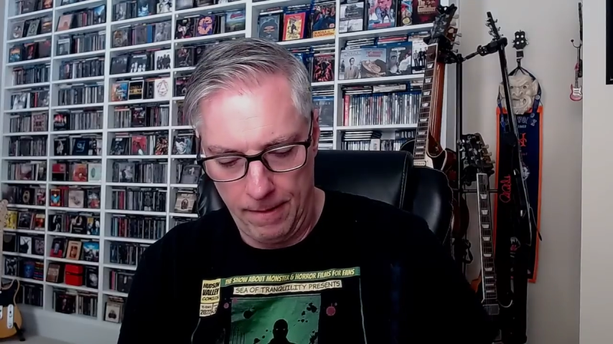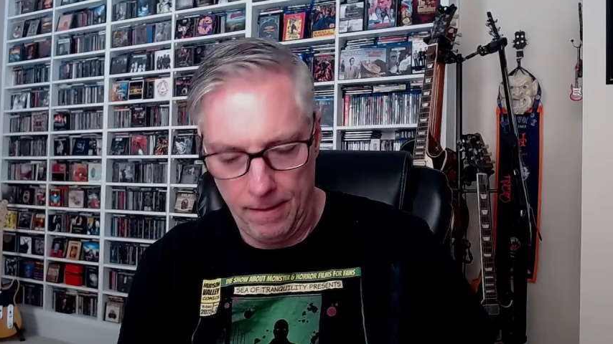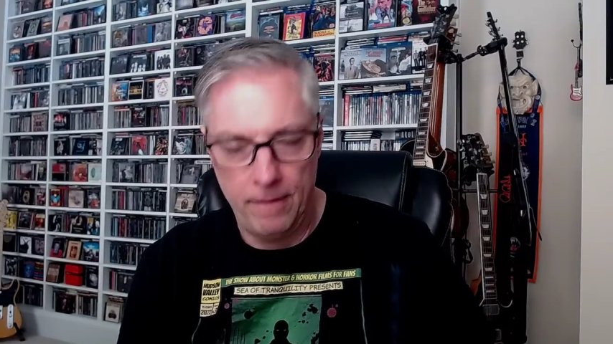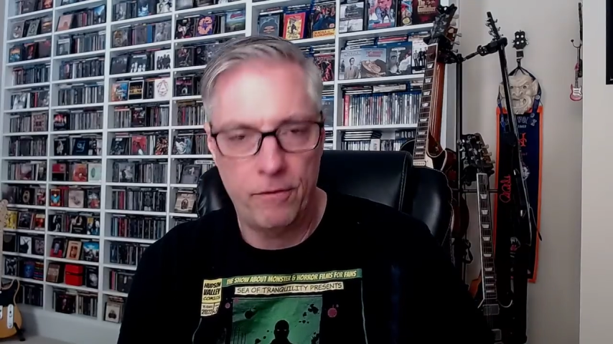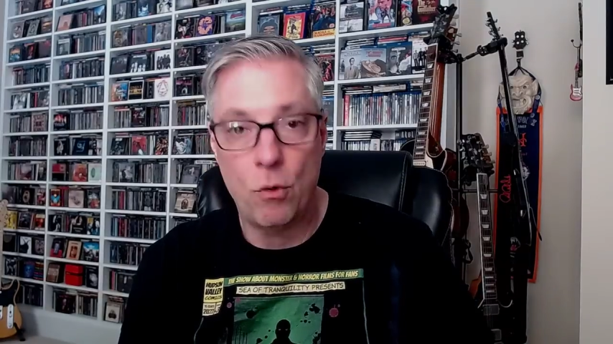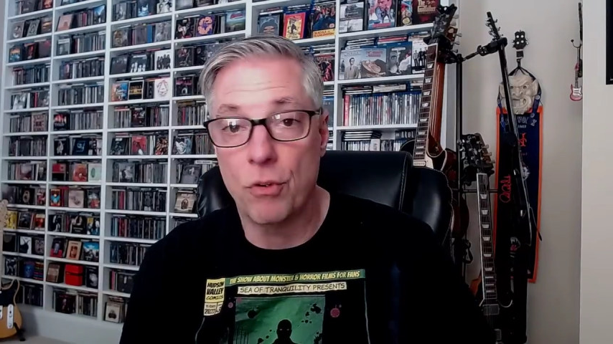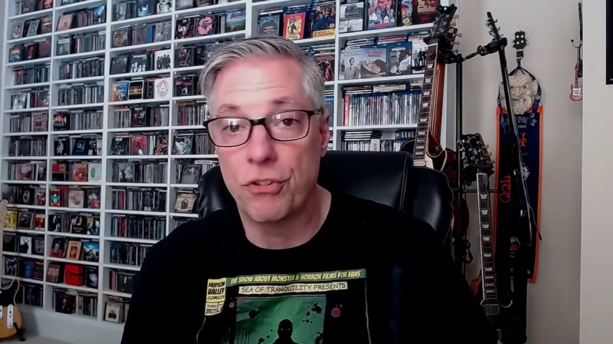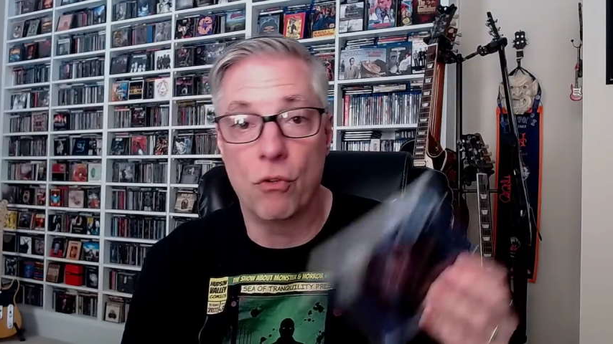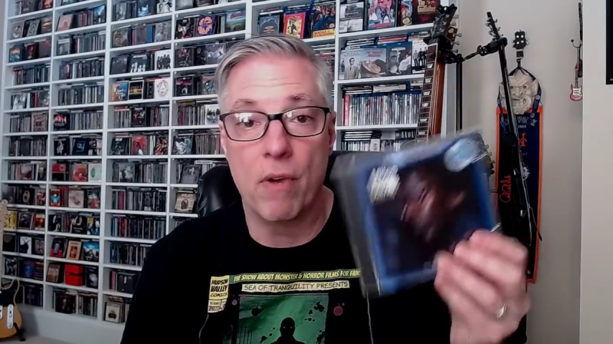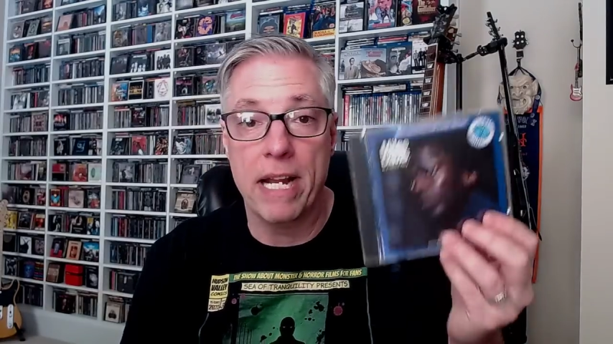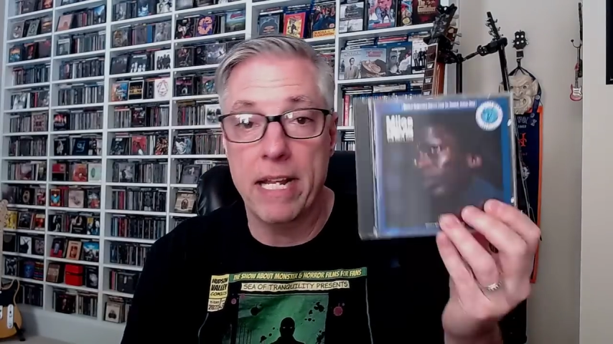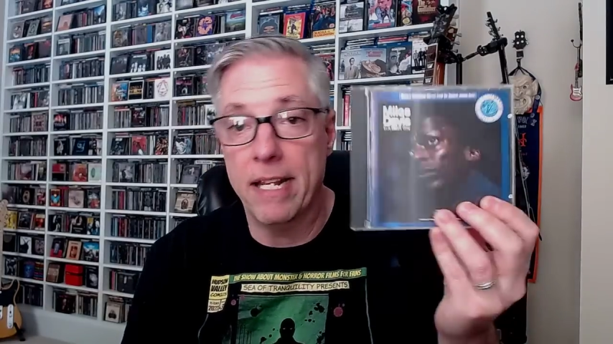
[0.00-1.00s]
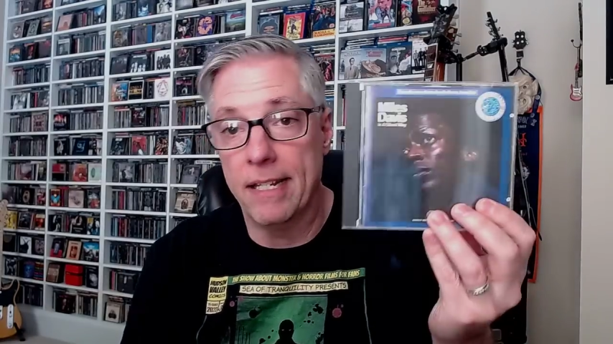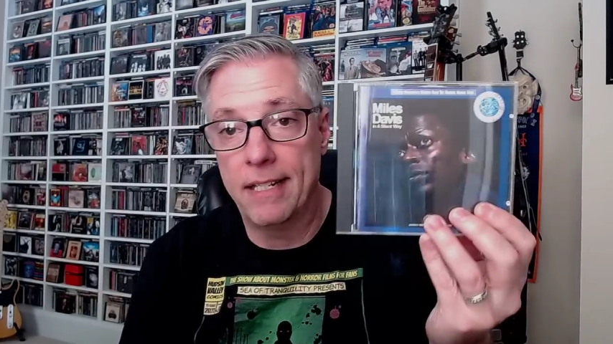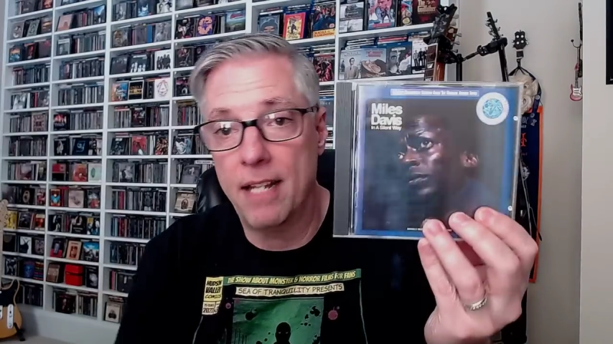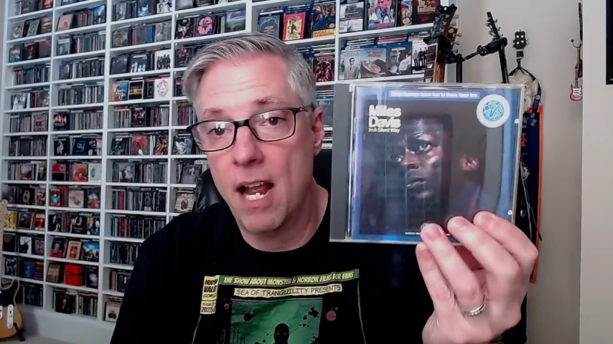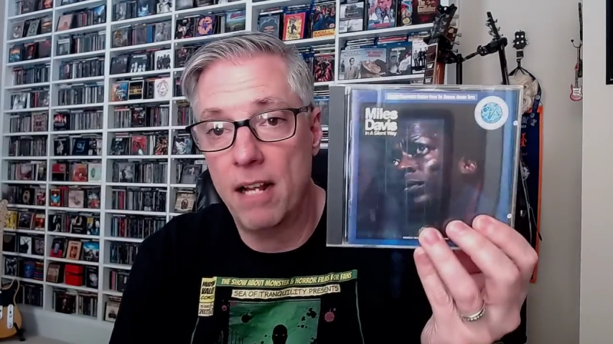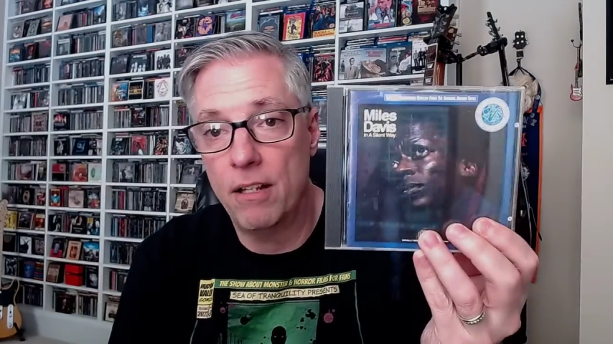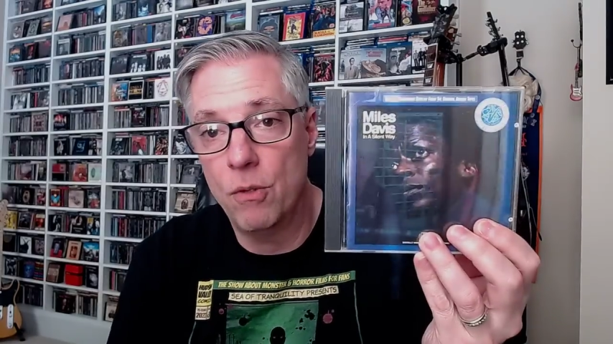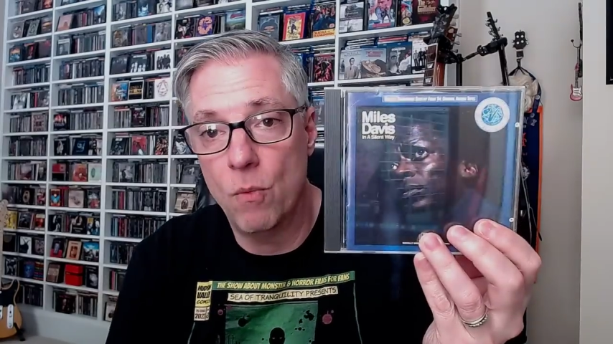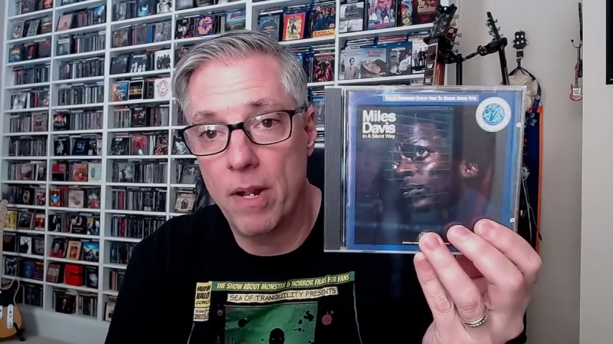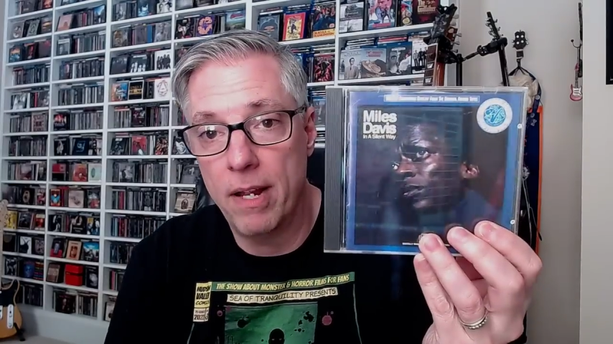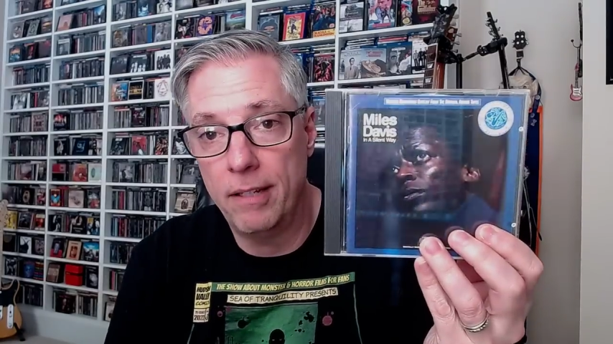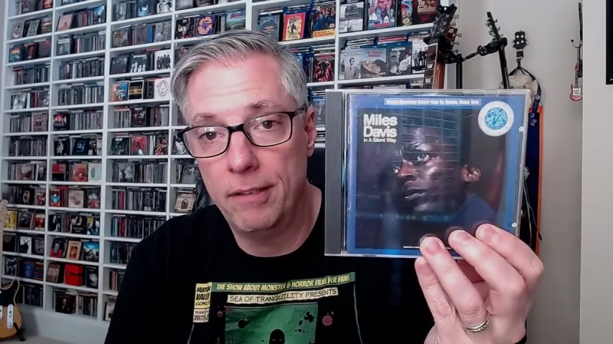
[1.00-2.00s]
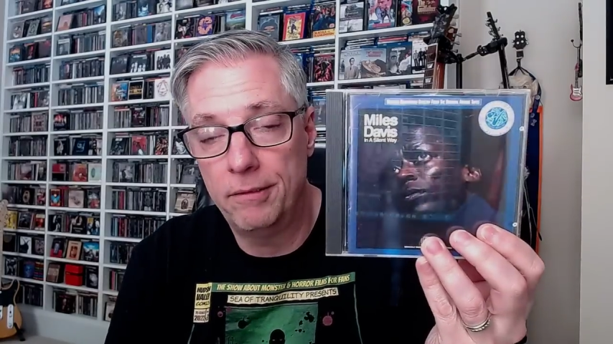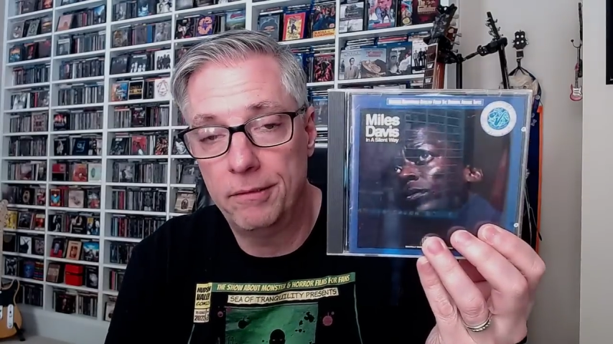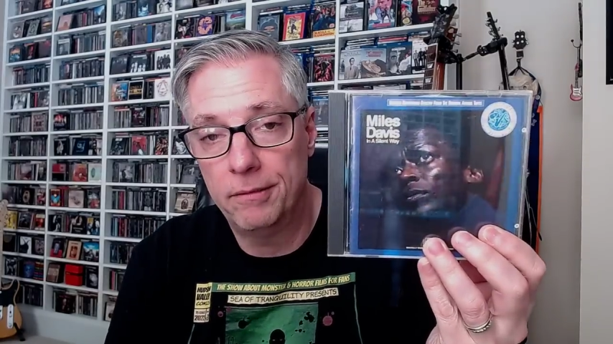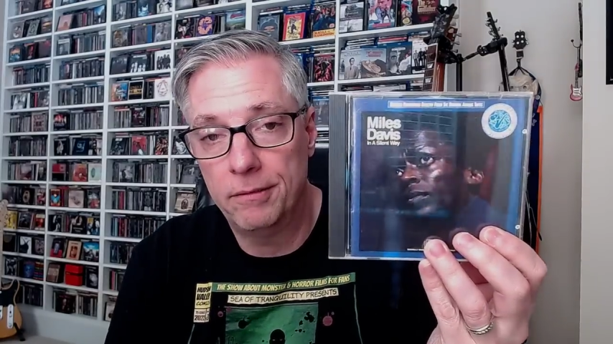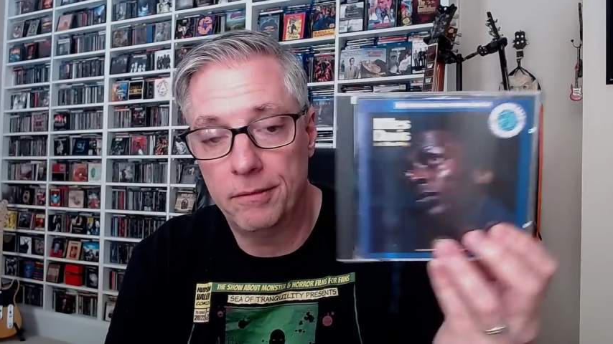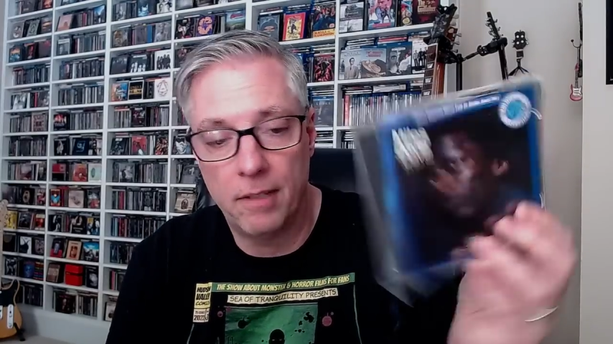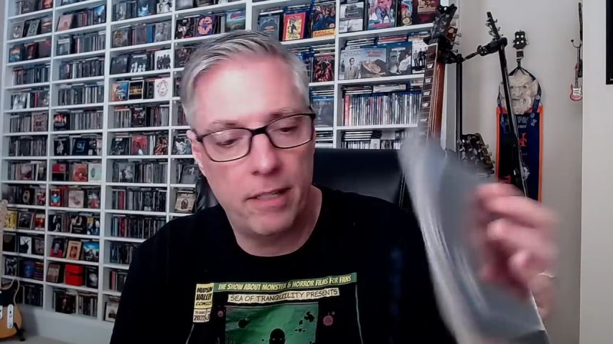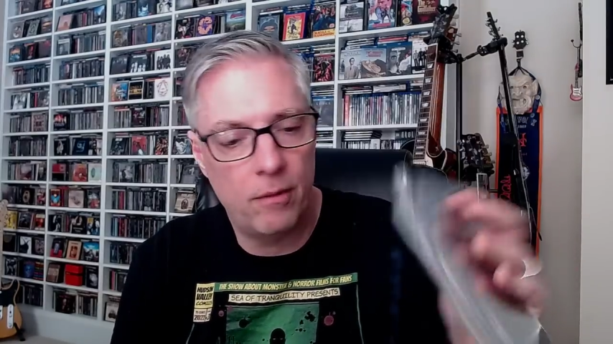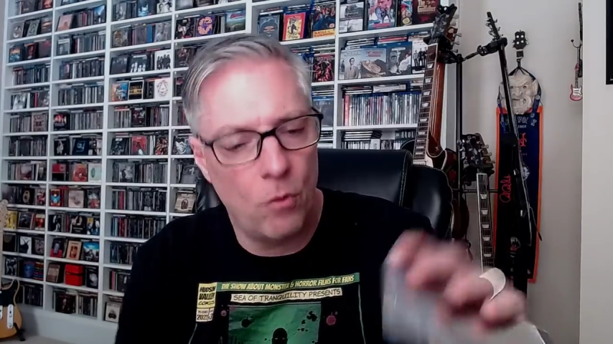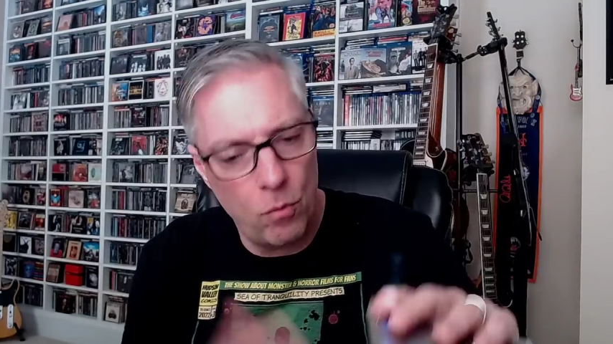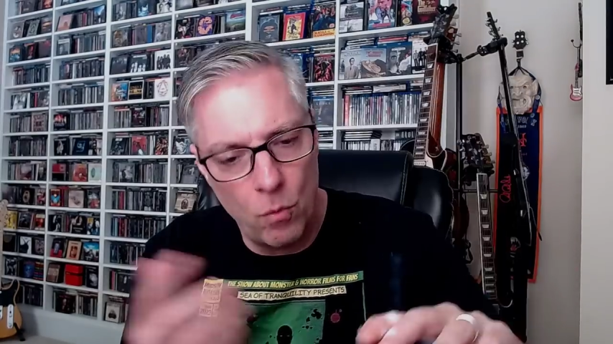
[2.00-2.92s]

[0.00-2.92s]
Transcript: Of course, The Great In a Silent Way, right?